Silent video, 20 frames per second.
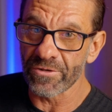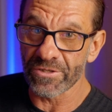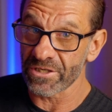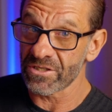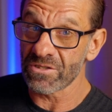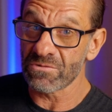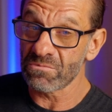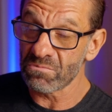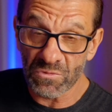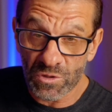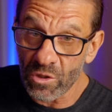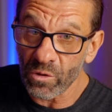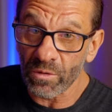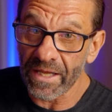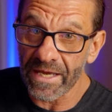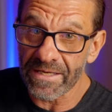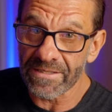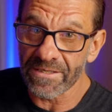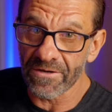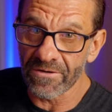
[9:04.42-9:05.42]
are just too
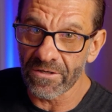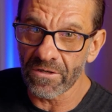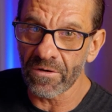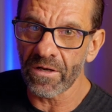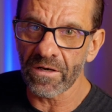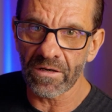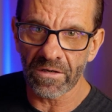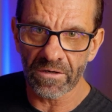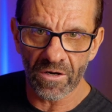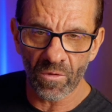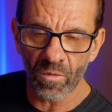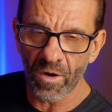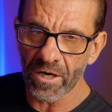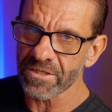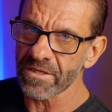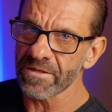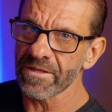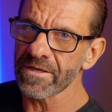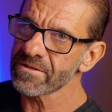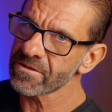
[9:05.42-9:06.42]
lazy to do it. You're
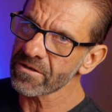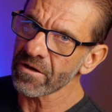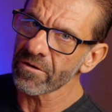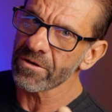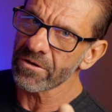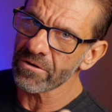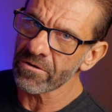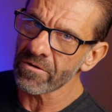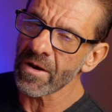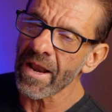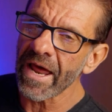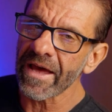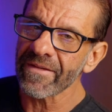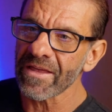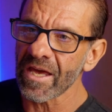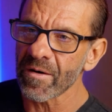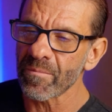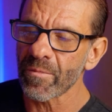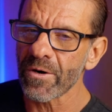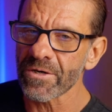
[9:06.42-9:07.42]
watching this, so you're not
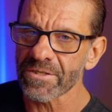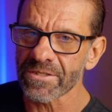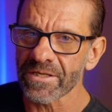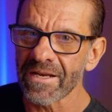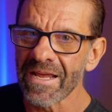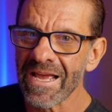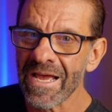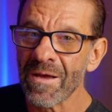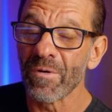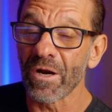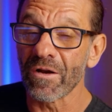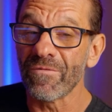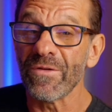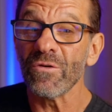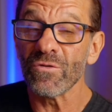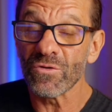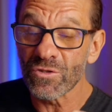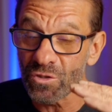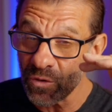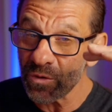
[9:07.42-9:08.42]
that person. But if
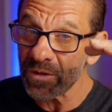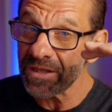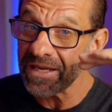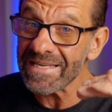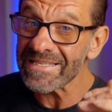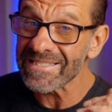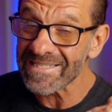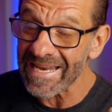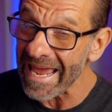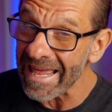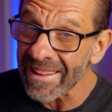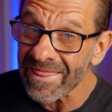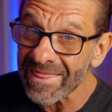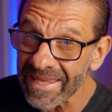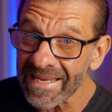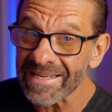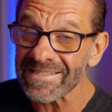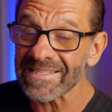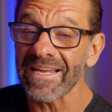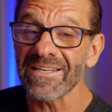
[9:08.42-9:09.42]
you do these 10
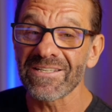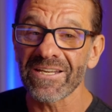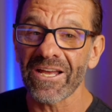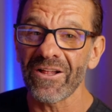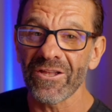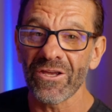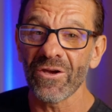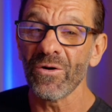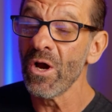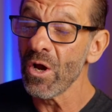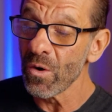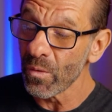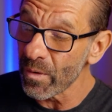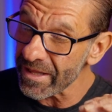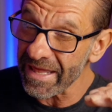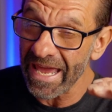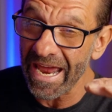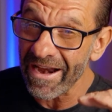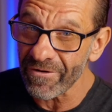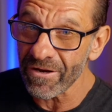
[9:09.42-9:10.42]
things I tell you
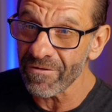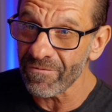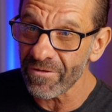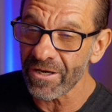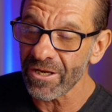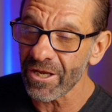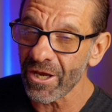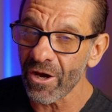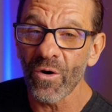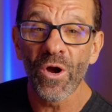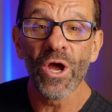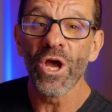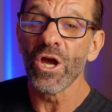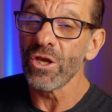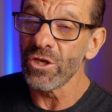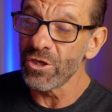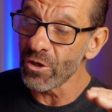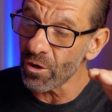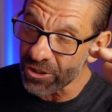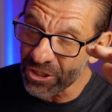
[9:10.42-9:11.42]
with every video,
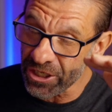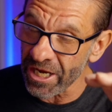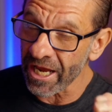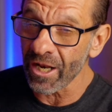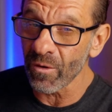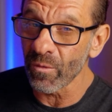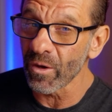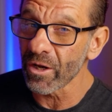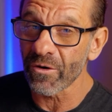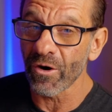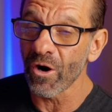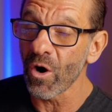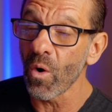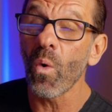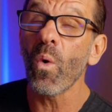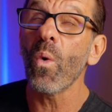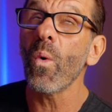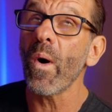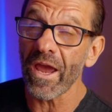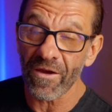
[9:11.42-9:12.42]
your channel will grow
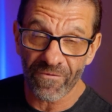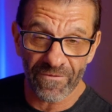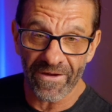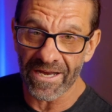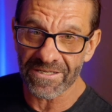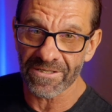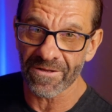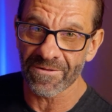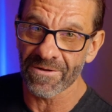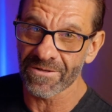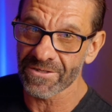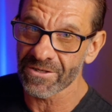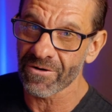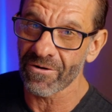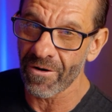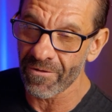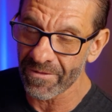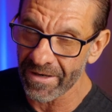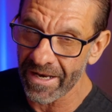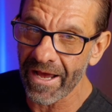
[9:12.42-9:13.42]
way faster than it's
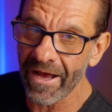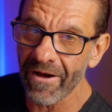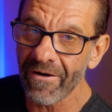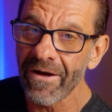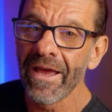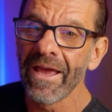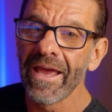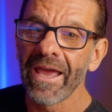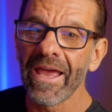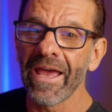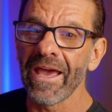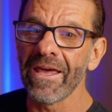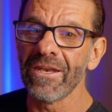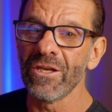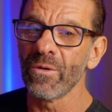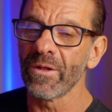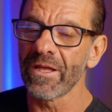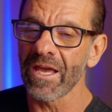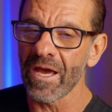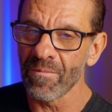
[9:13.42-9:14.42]
growing now, and
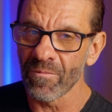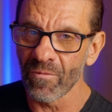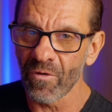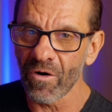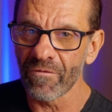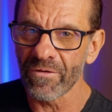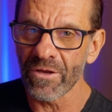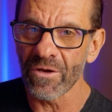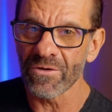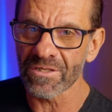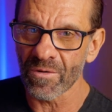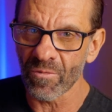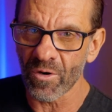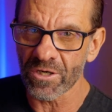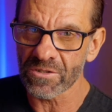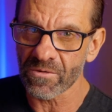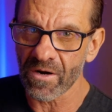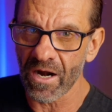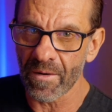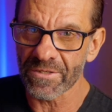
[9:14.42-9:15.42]
you will get more views and more
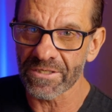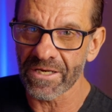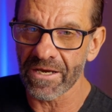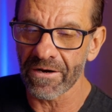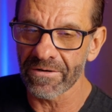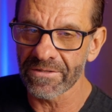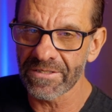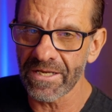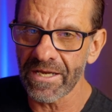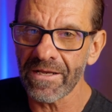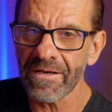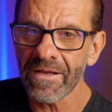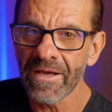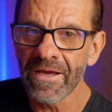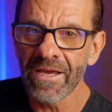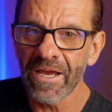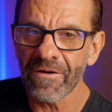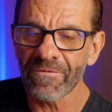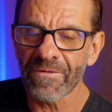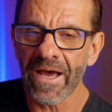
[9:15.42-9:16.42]
subscribers guaranteed.
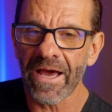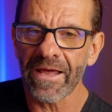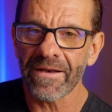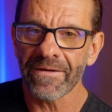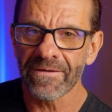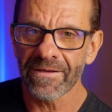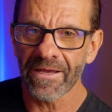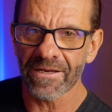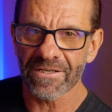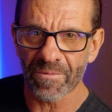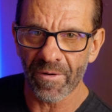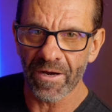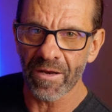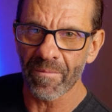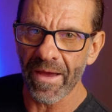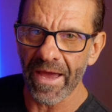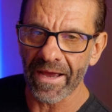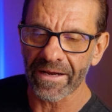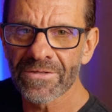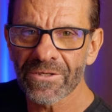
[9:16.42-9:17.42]
If not, get your money
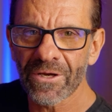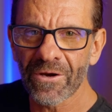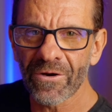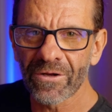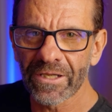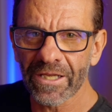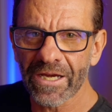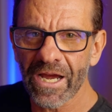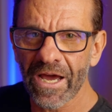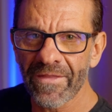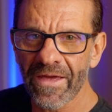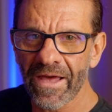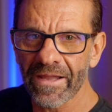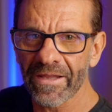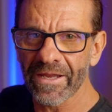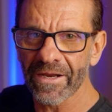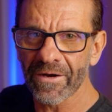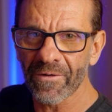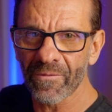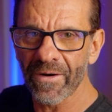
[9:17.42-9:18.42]
back. So click on that
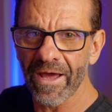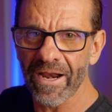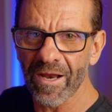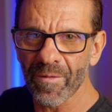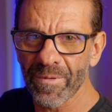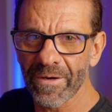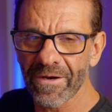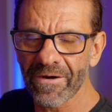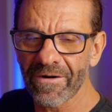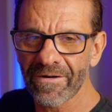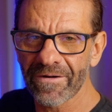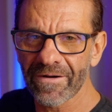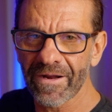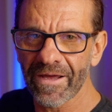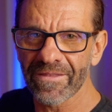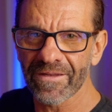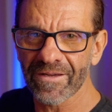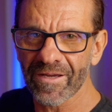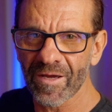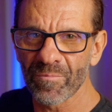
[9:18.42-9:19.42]
link right up here.
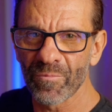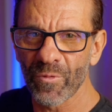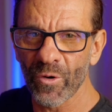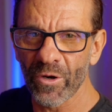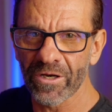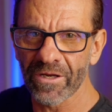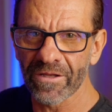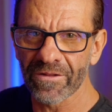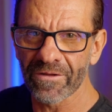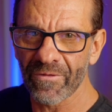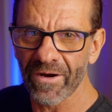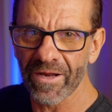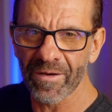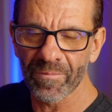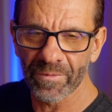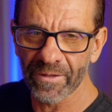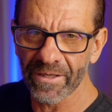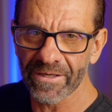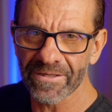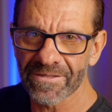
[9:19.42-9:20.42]
I think I'm pointing in the
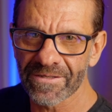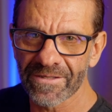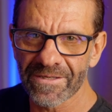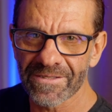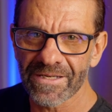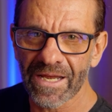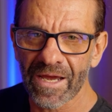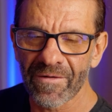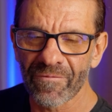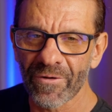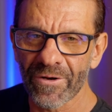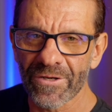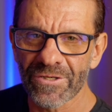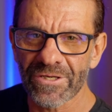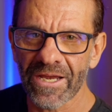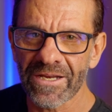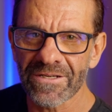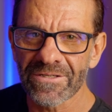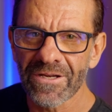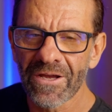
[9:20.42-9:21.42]
right place this time for a
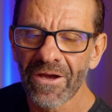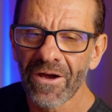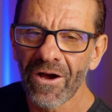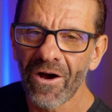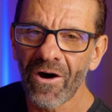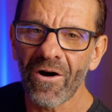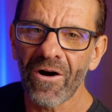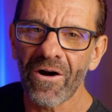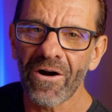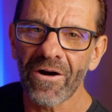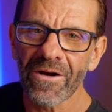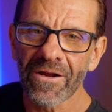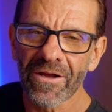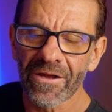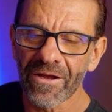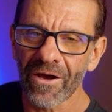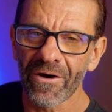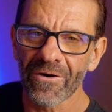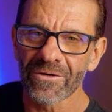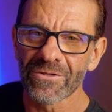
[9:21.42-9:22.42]
change, or
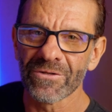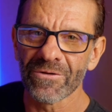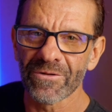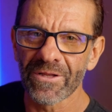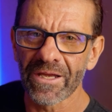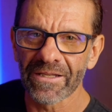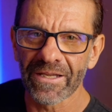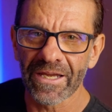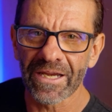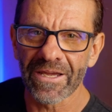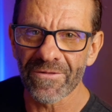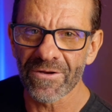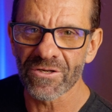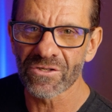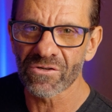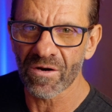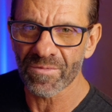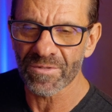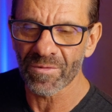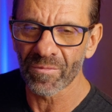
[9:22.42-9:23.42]
go to the link in the
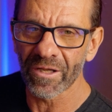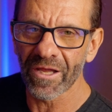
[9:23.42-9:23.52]
description